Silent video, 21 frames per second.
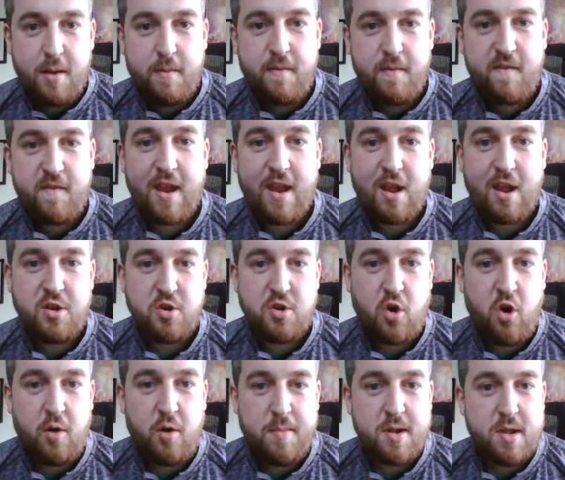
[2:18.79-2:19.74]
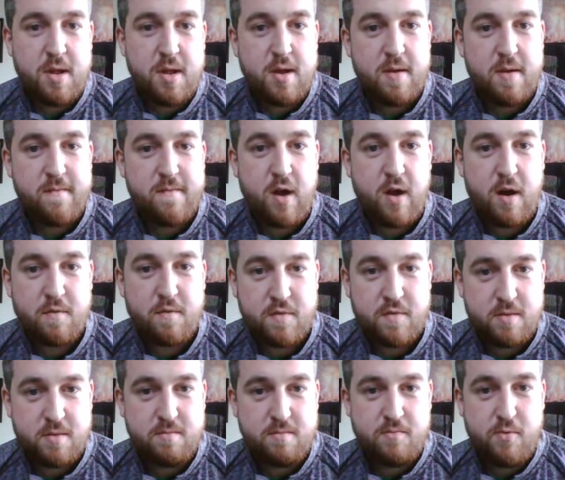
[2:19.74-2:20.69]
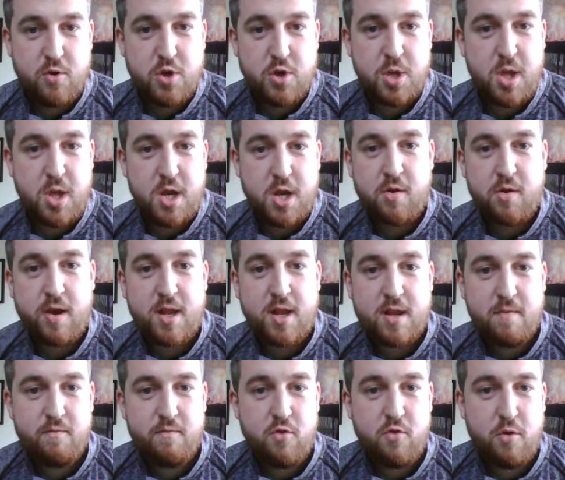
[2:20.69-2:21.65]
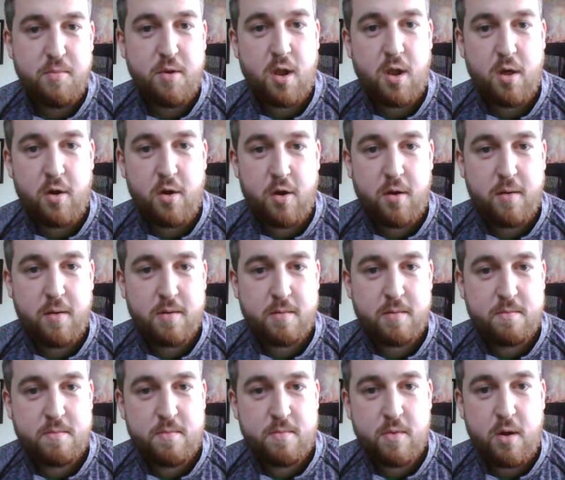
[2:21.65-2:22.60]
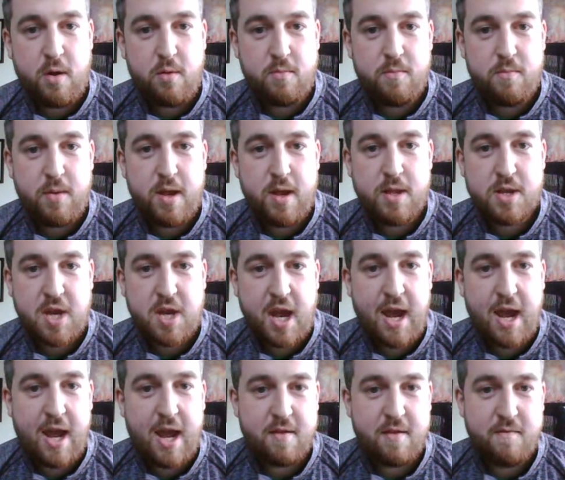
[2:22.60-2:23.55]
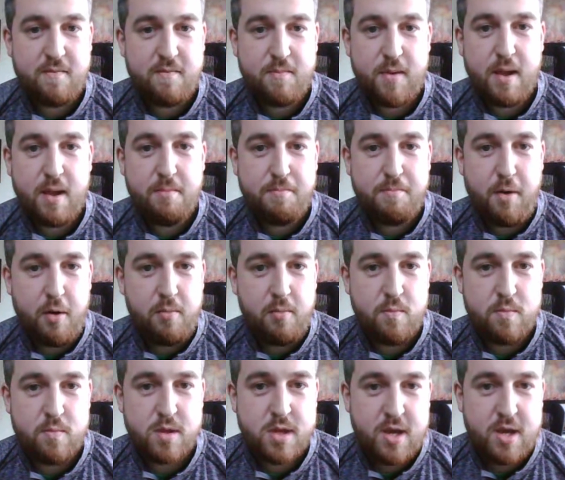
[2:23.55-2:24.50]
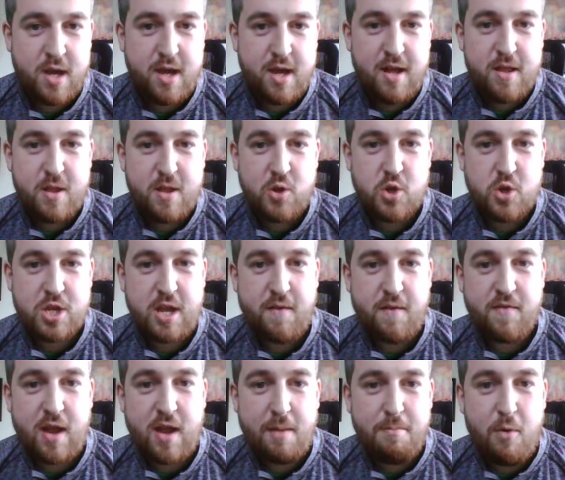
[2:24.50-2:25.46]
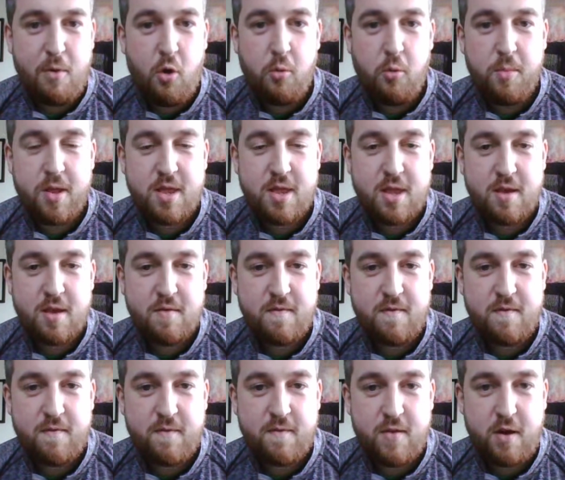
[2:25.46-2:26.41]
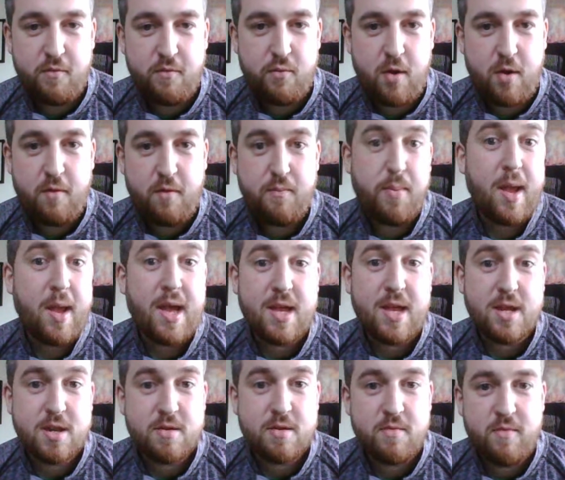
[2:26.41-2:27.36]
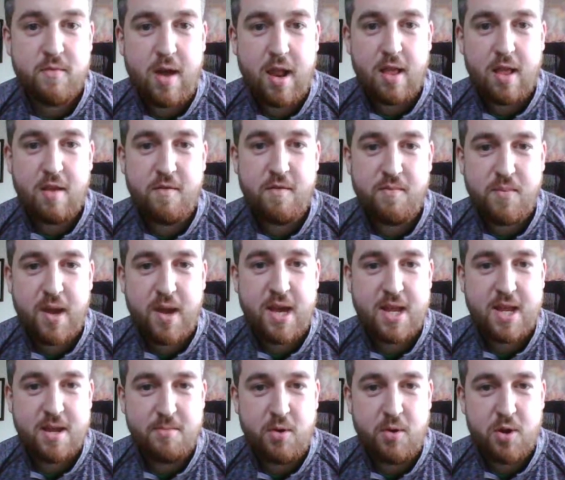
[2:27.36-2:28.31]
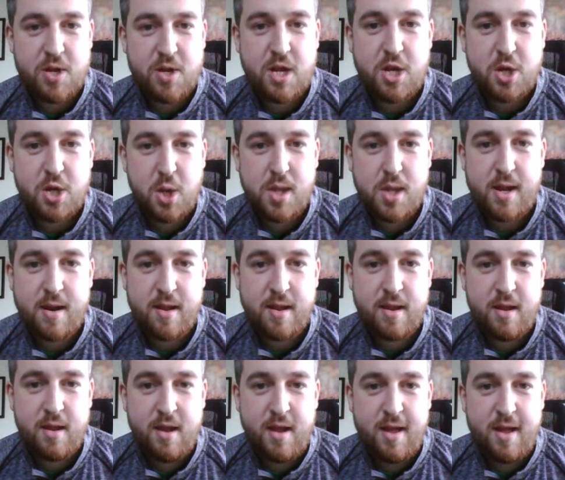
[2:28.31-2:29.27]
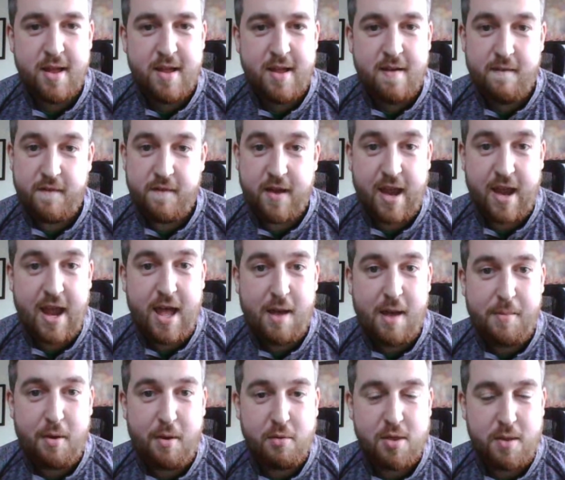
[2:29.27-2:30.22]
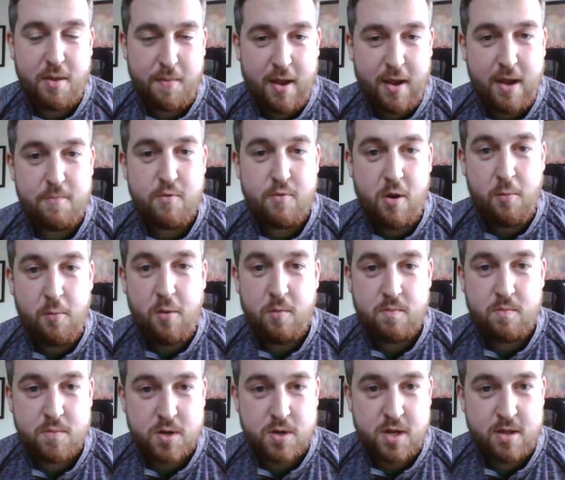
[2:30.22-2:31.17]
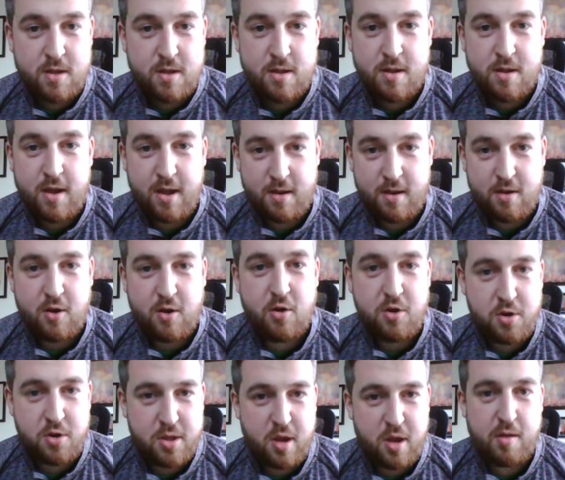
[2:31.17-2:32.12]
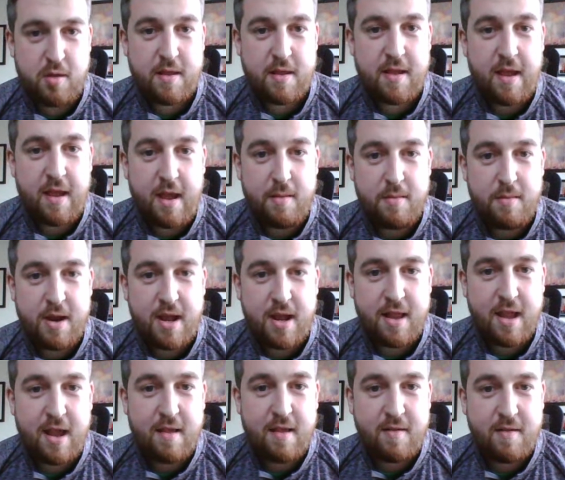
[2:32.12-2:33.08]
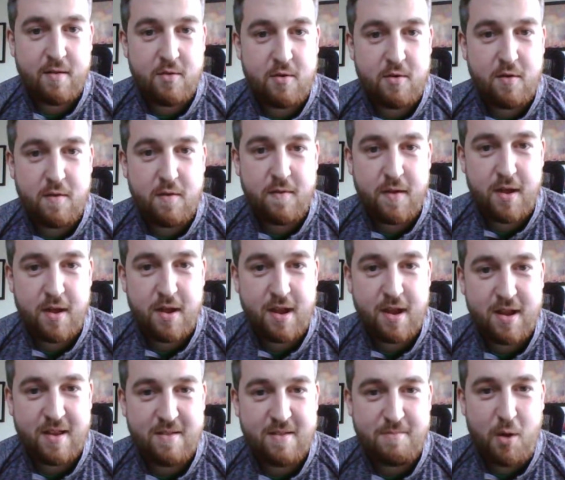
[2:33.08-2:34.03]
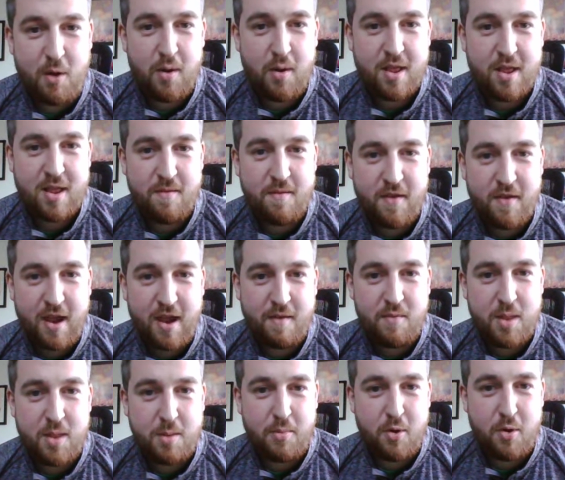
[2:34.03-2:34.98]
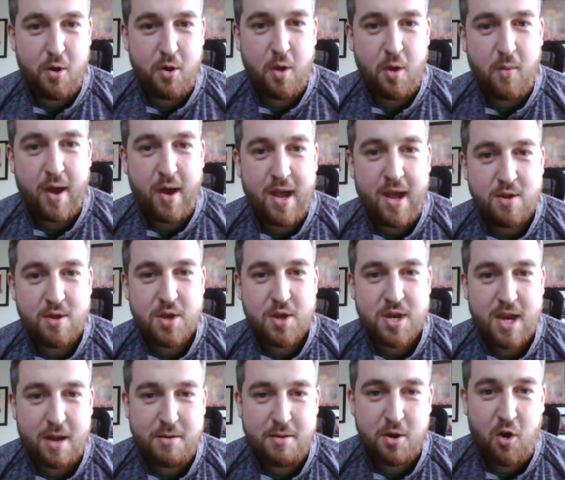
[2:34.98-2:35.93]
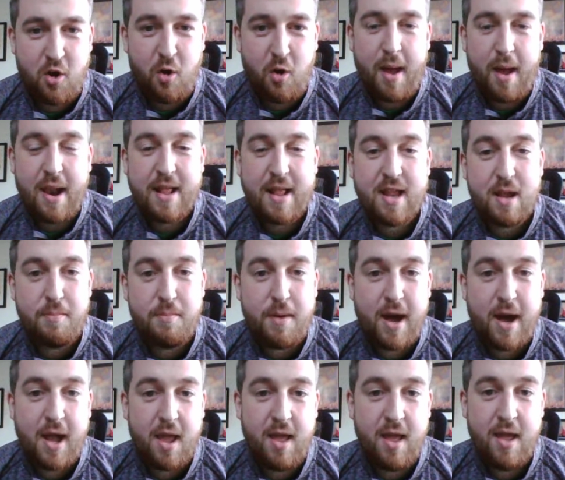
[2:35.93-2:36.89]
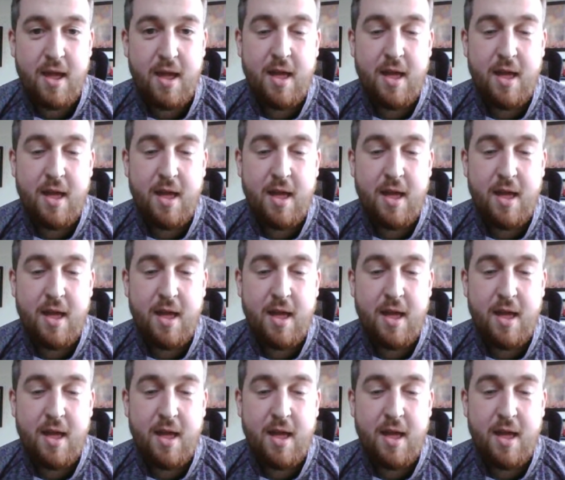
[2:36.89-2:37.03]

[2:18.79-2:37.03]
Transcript: feel normal rather than brushing the streets of rubble or being scared of being bombed, to just have that moment of peace, relative peace amongst each other, and forget about the bigger problems and causing the team an idiot or moan at them for giving the ball away and just get normality back.